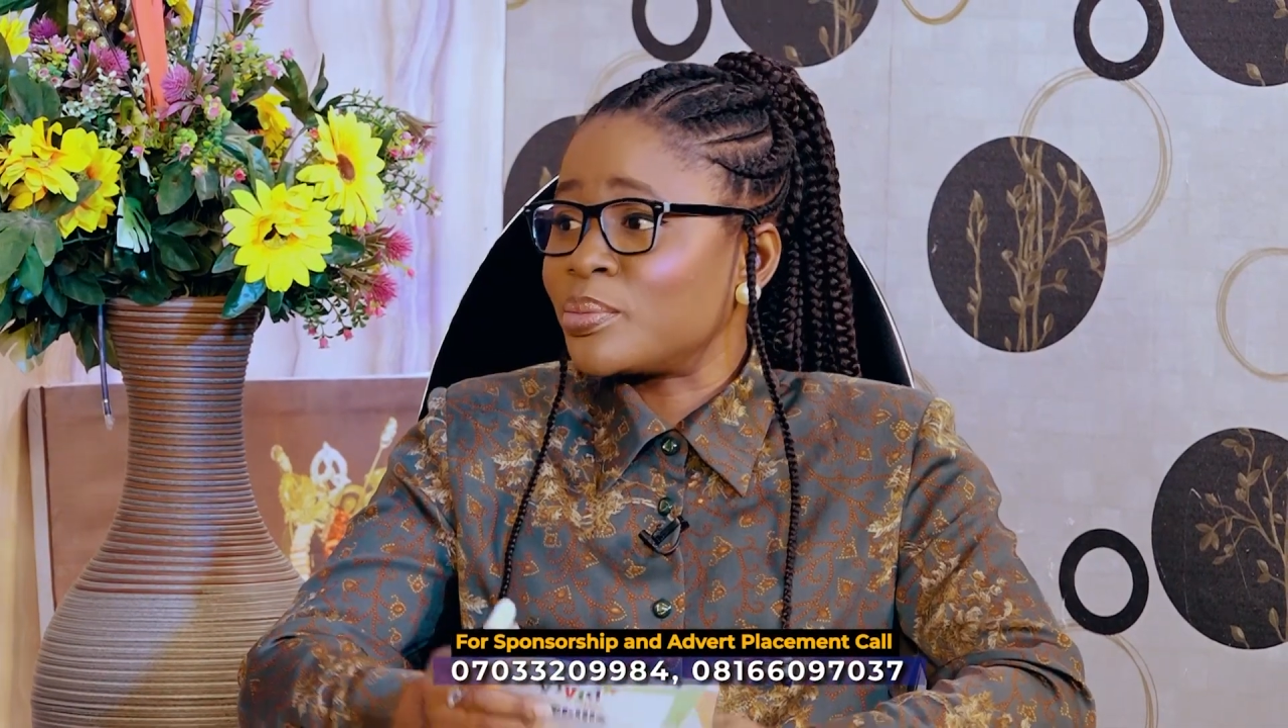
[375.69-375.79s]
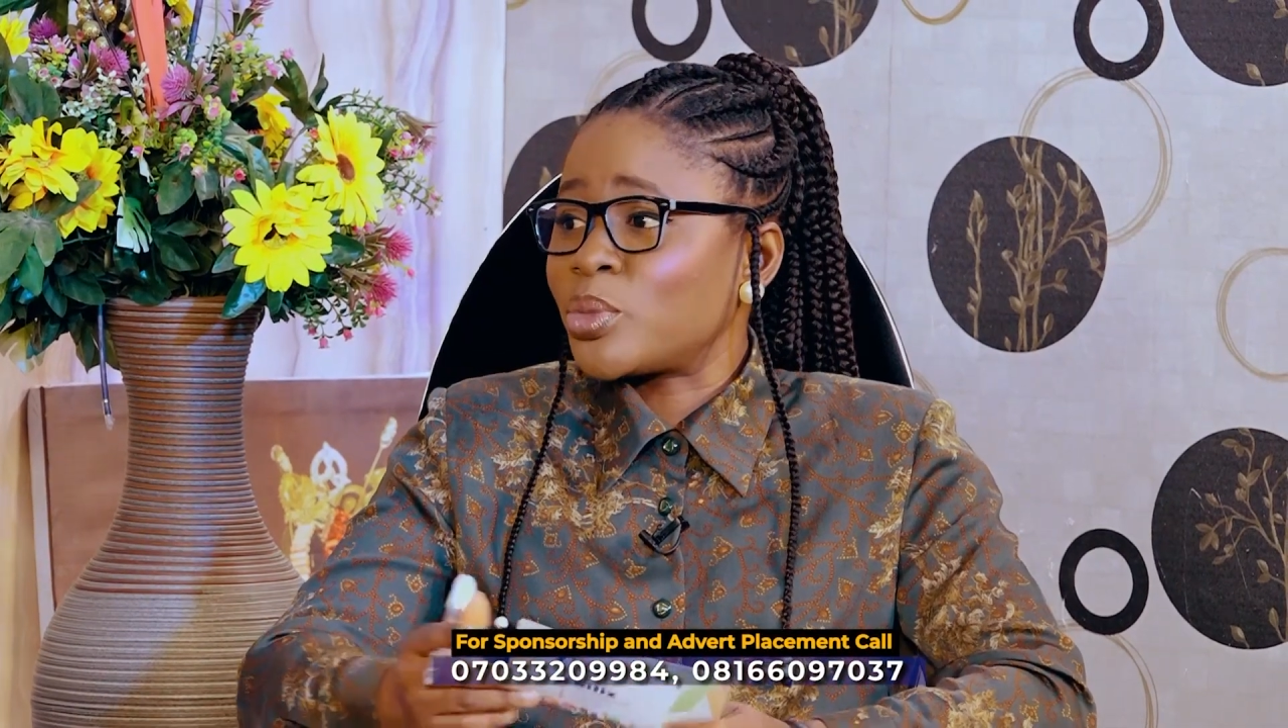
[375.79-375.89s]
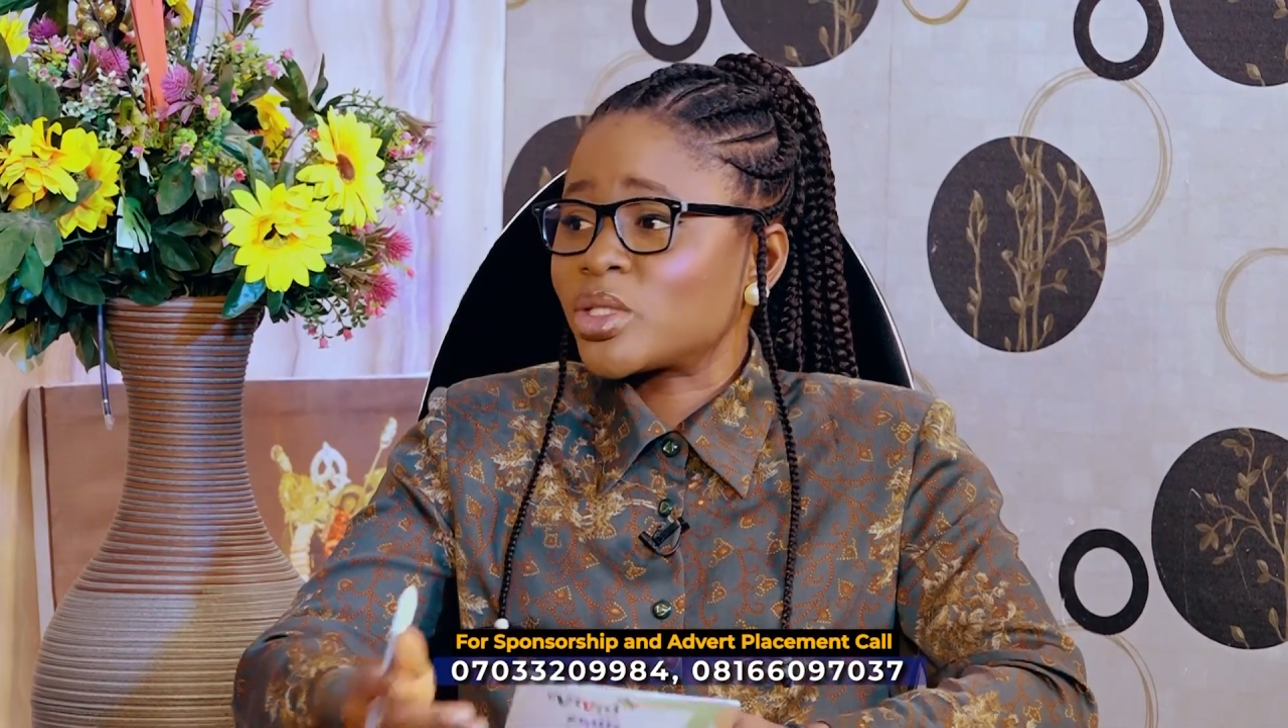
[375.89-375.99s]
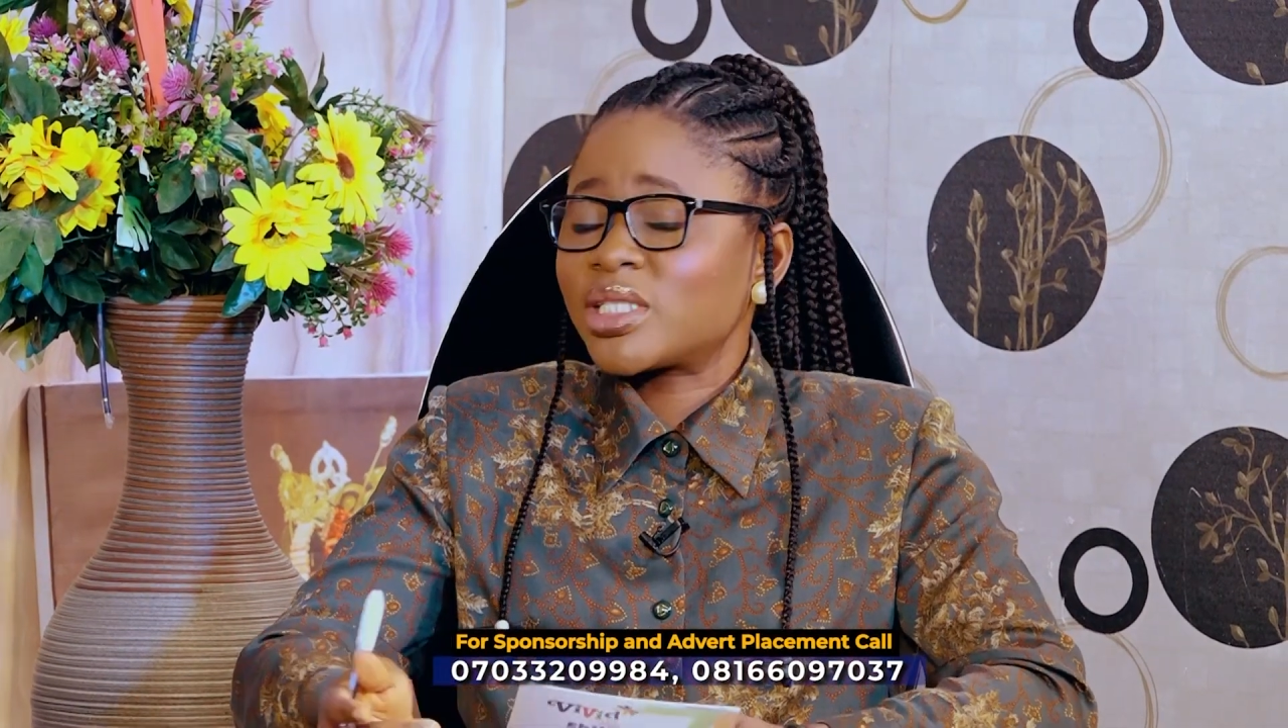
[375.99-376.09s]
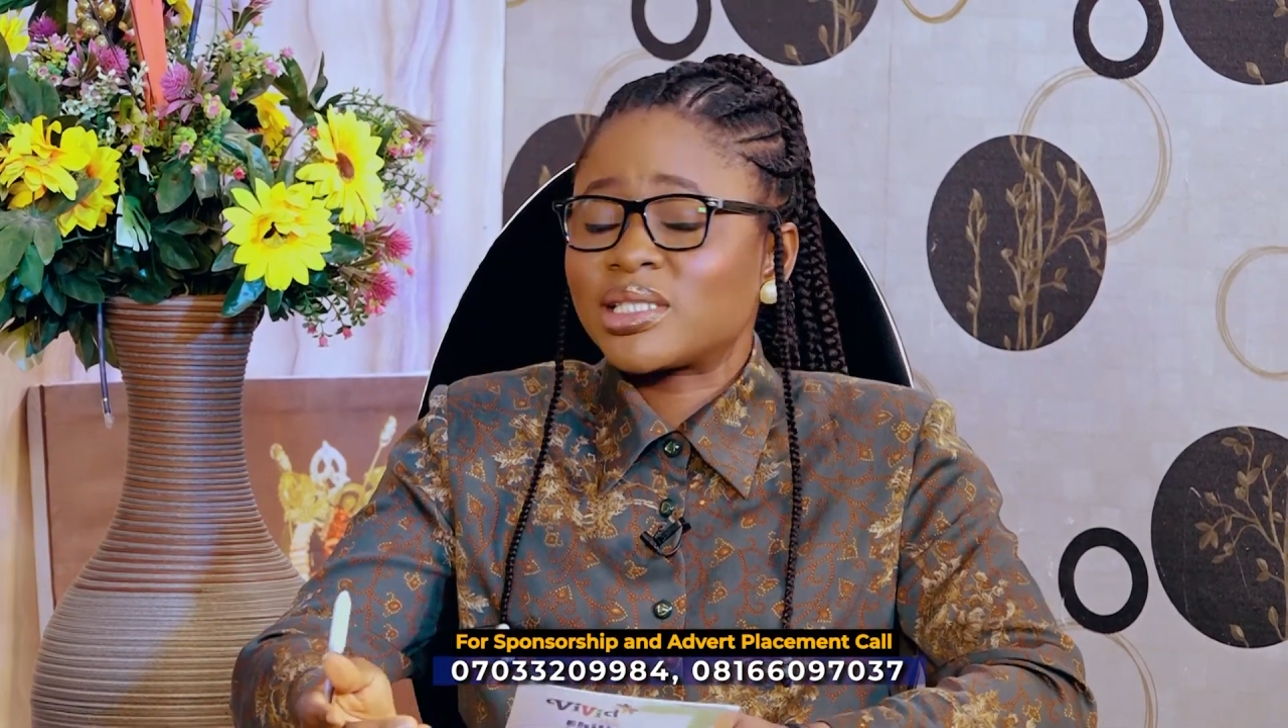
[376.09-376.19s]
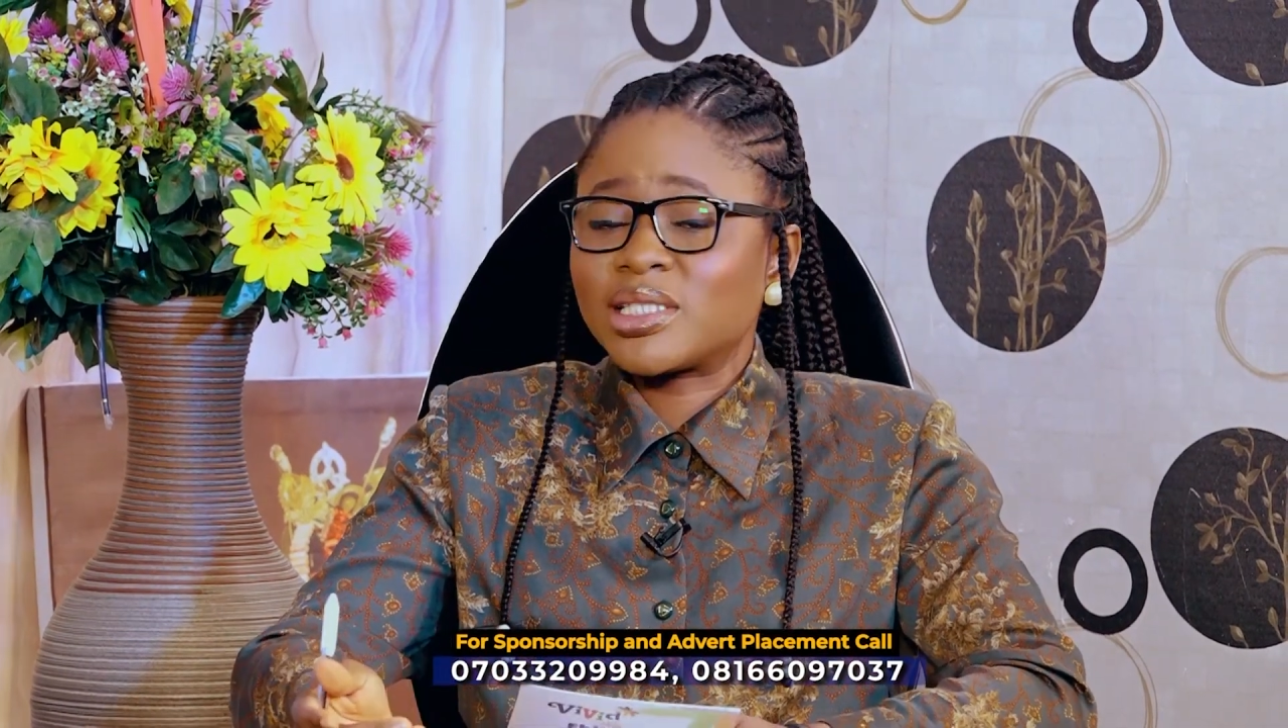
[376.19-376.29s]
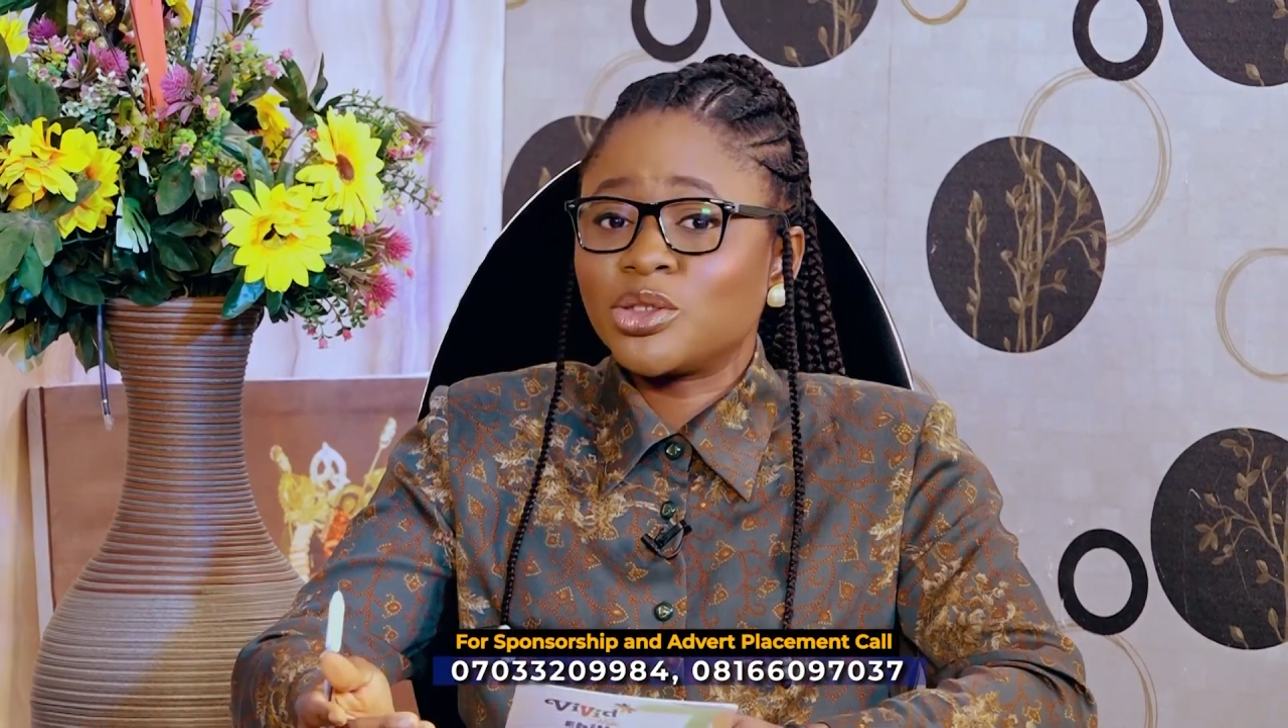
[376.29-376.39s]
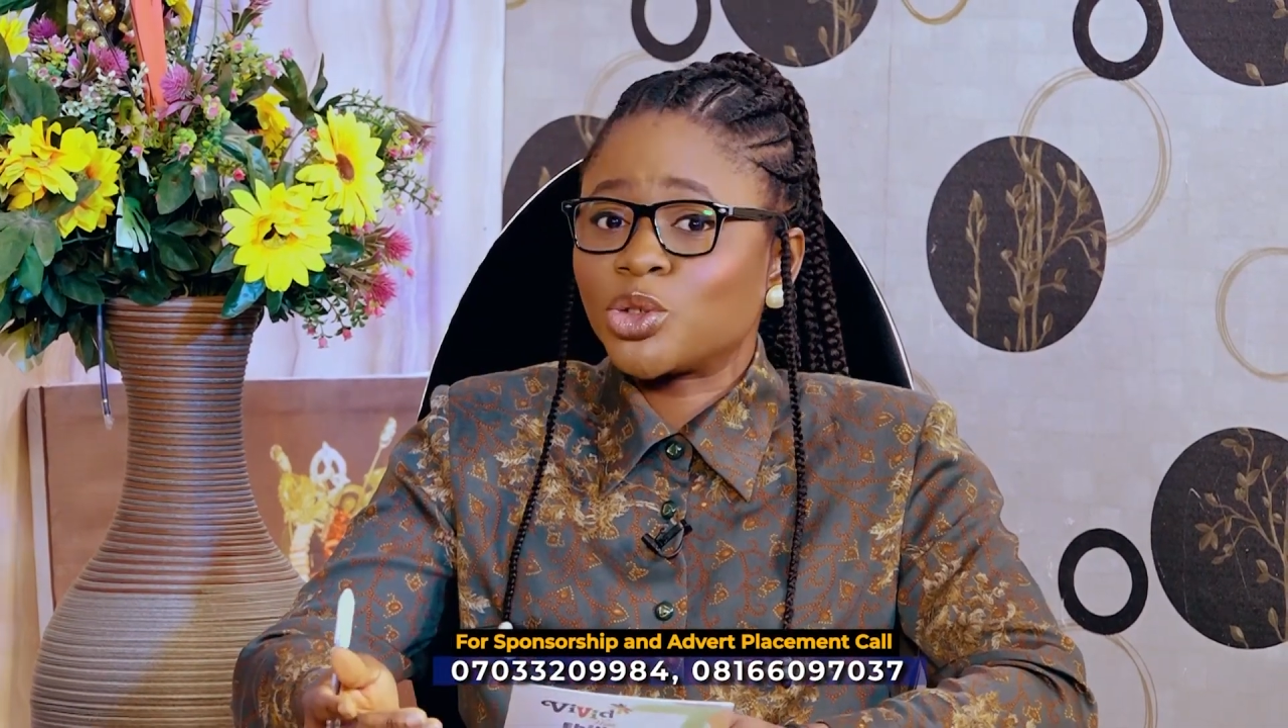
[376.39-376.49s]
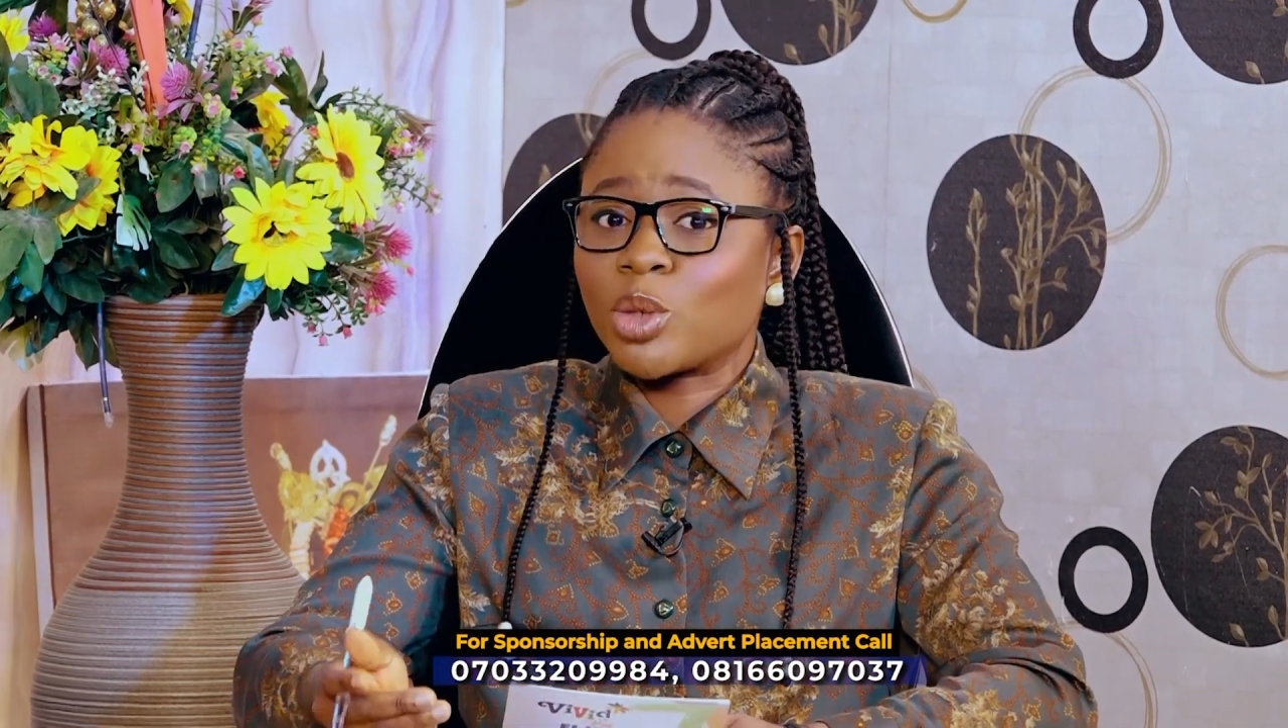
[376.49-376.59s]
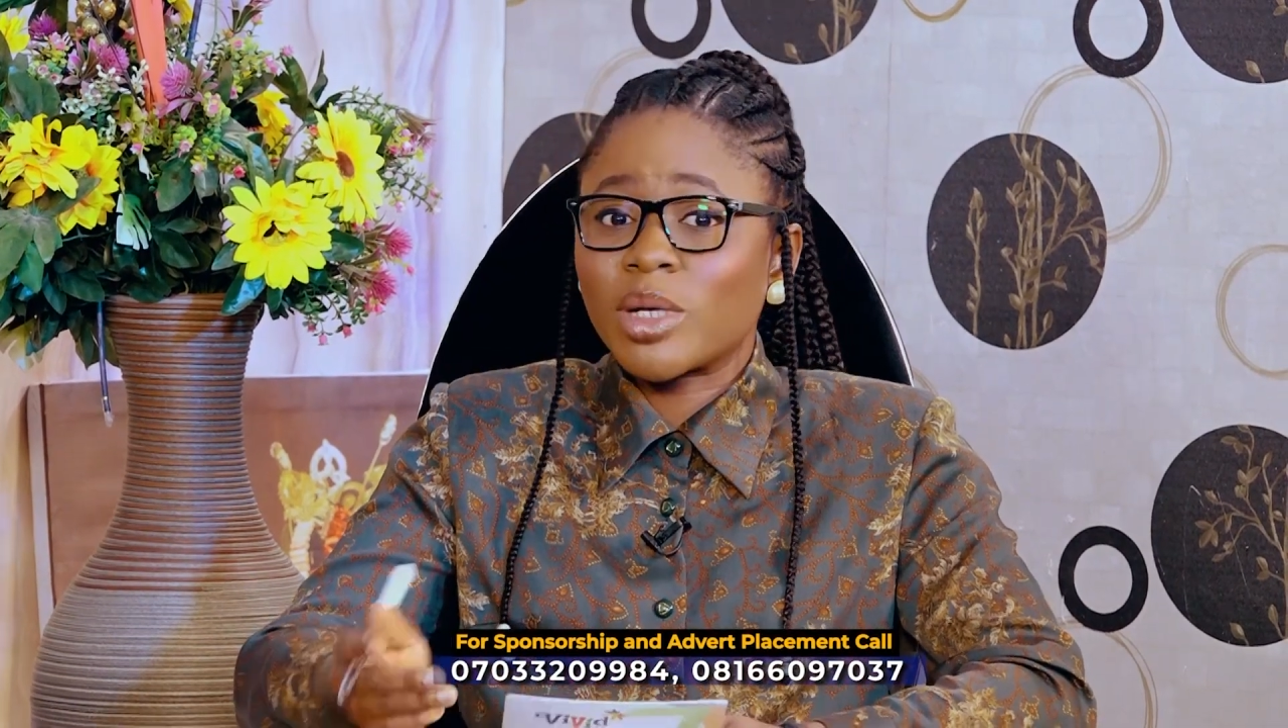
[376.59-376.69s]
imposter
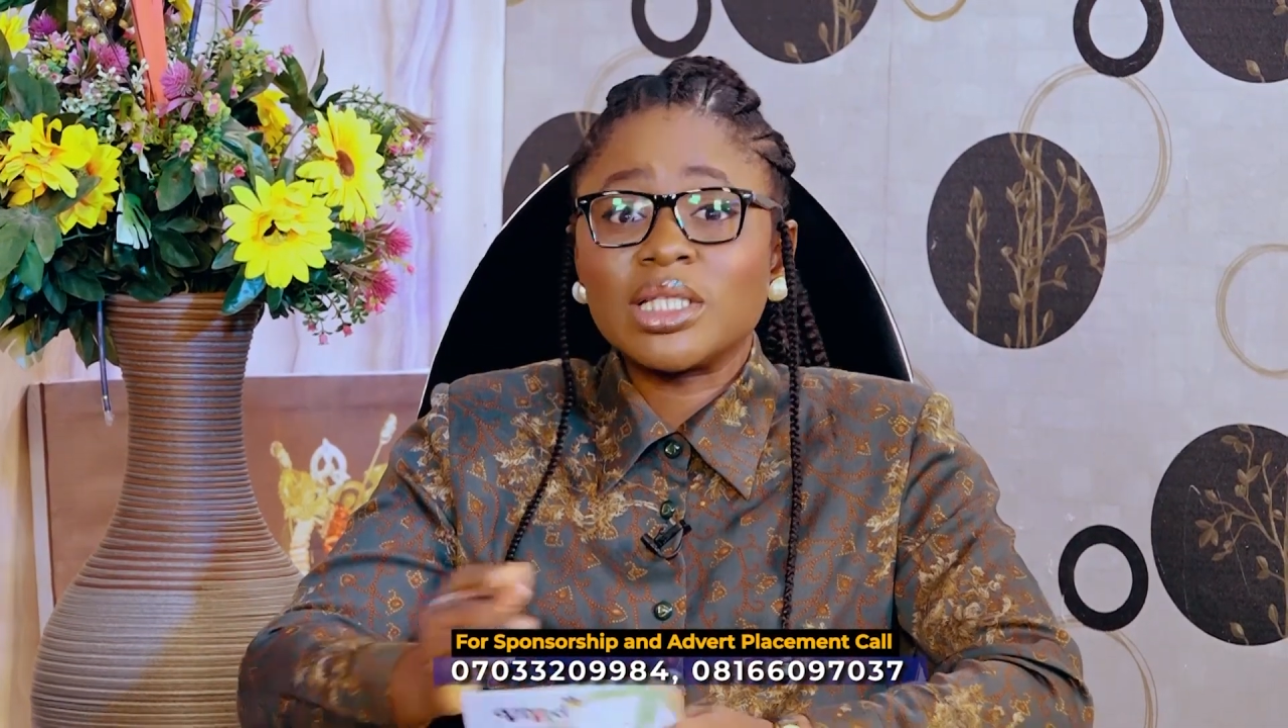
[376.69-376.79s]
syndrome